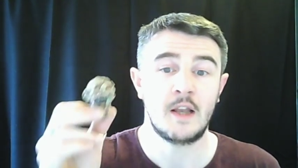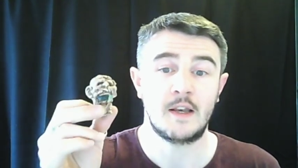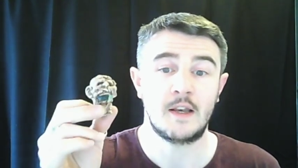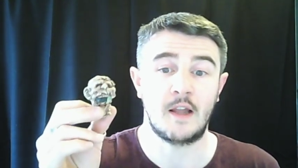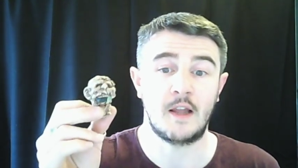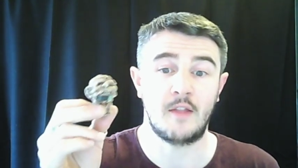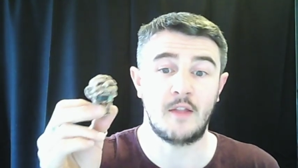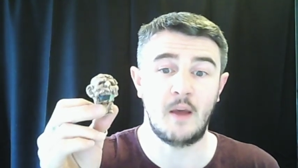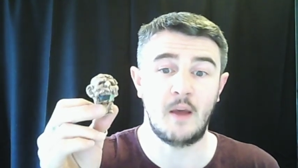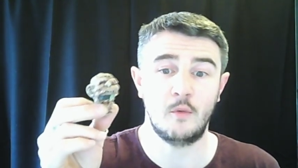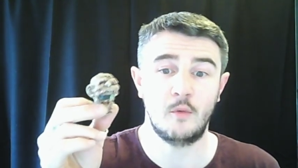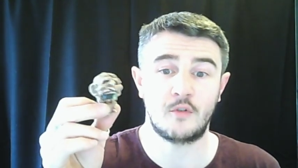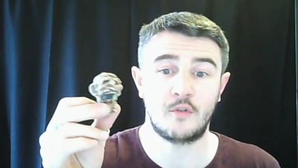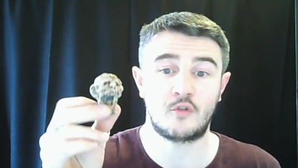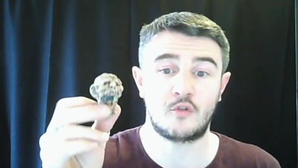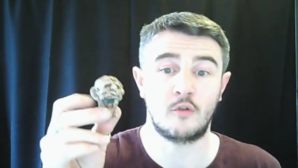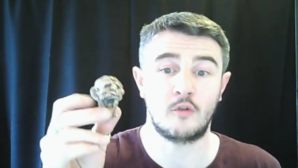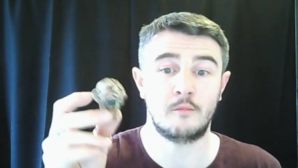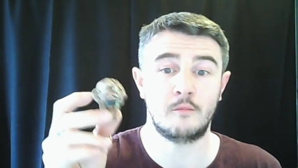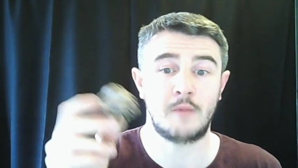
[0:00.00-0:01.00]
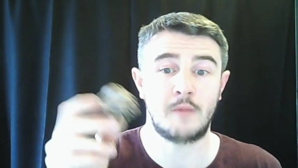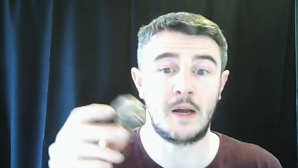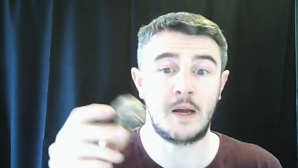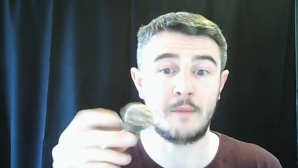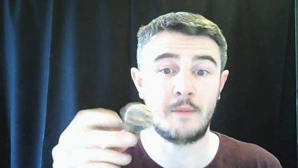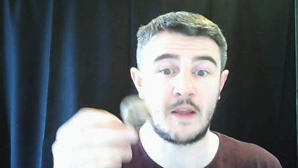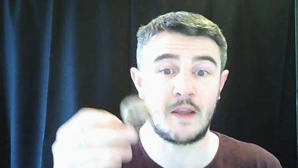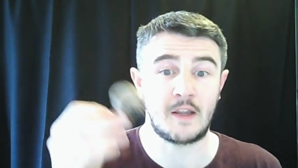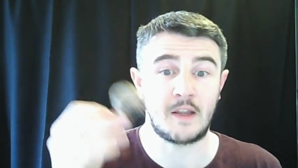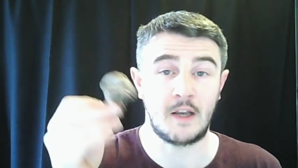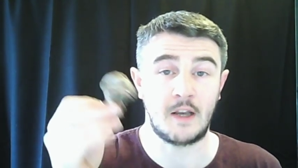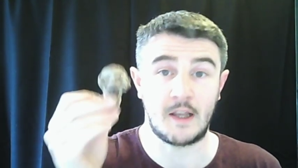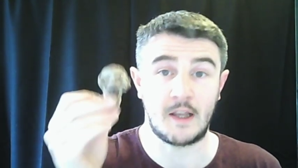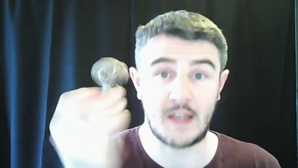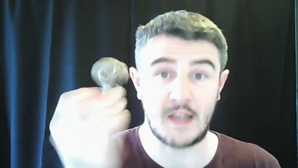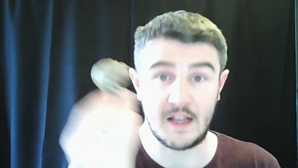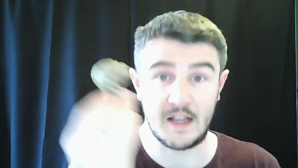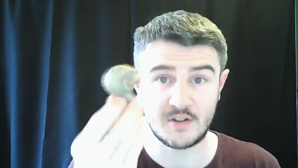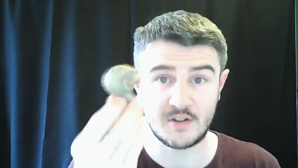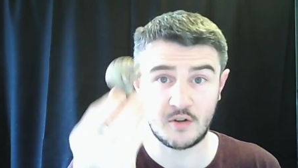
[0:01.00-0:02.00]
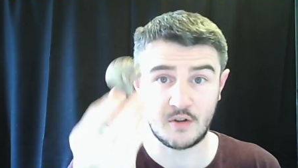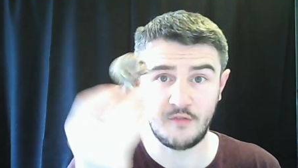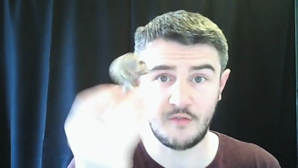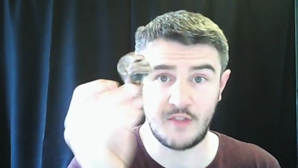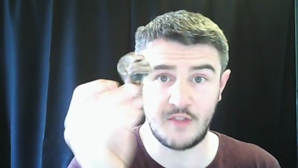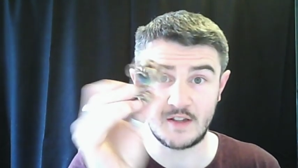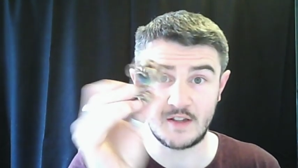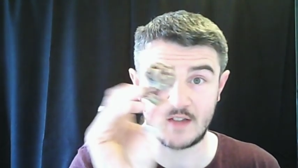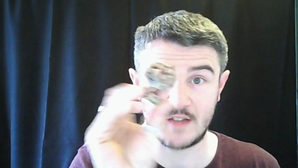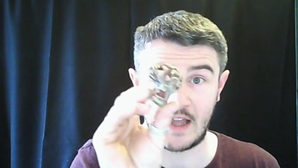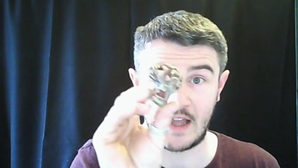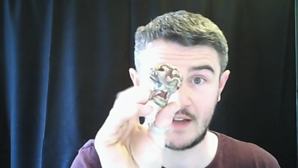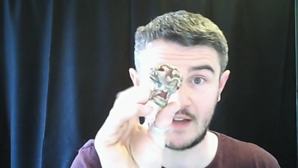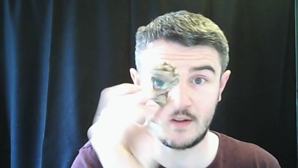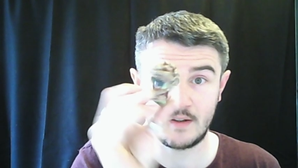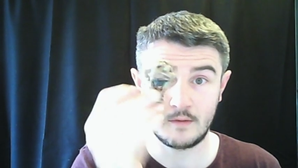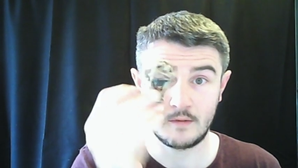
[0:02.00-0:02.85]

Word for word: Now that was done by making a cast of this head